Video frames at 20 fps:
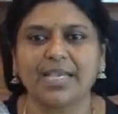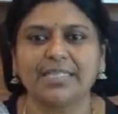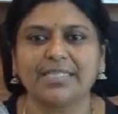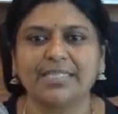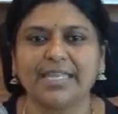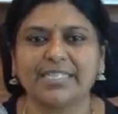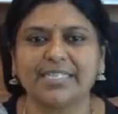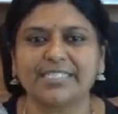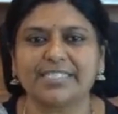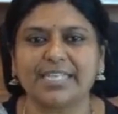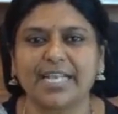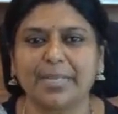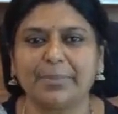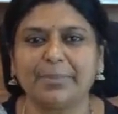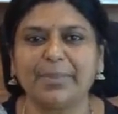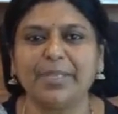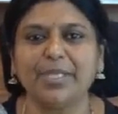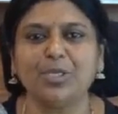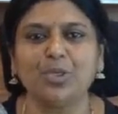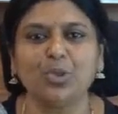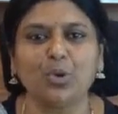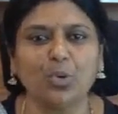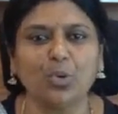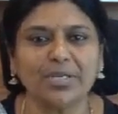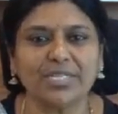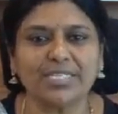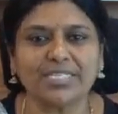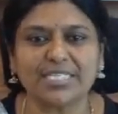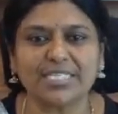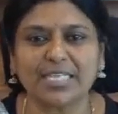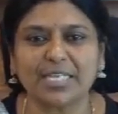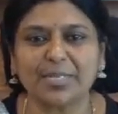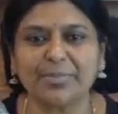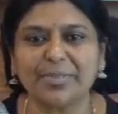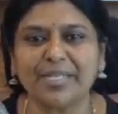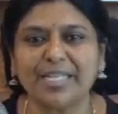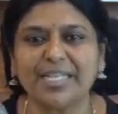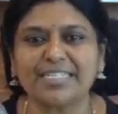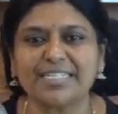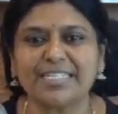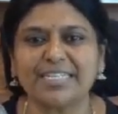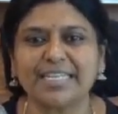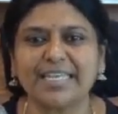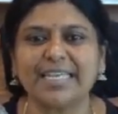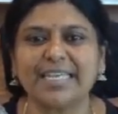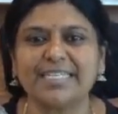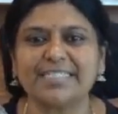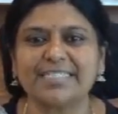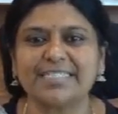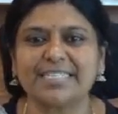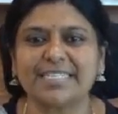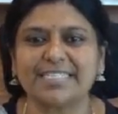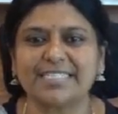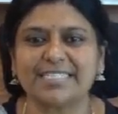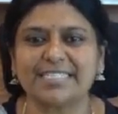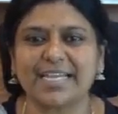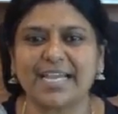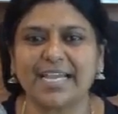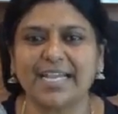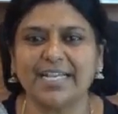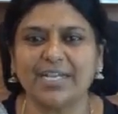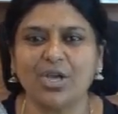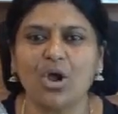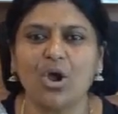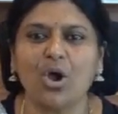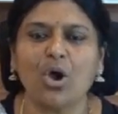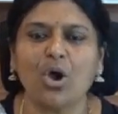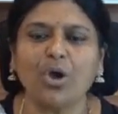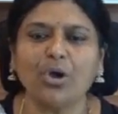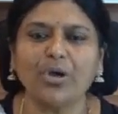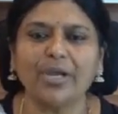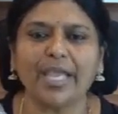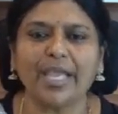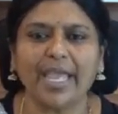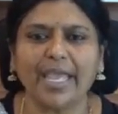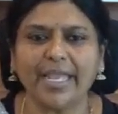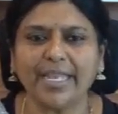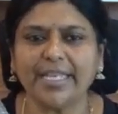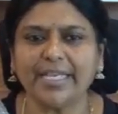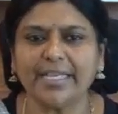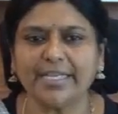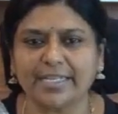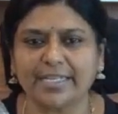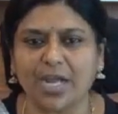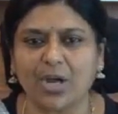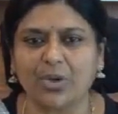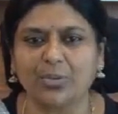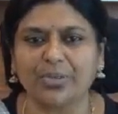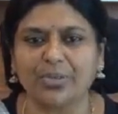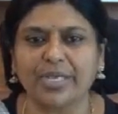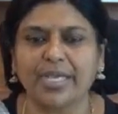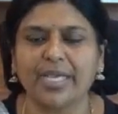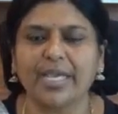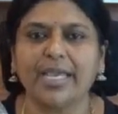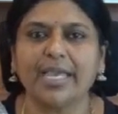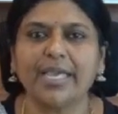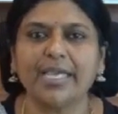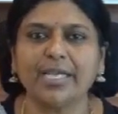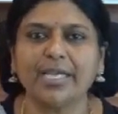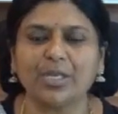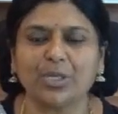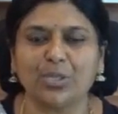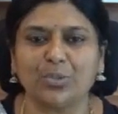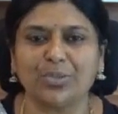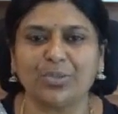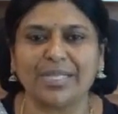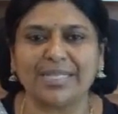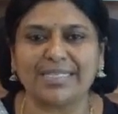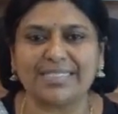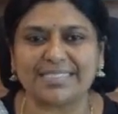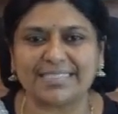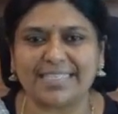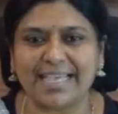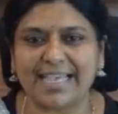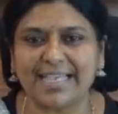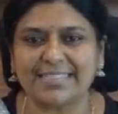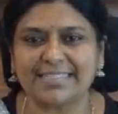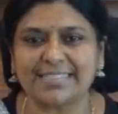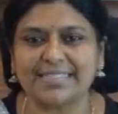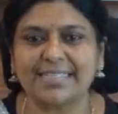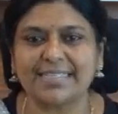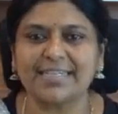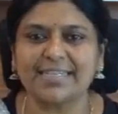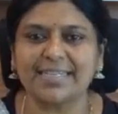There shall be no discrimination against a child on any ground, including sex,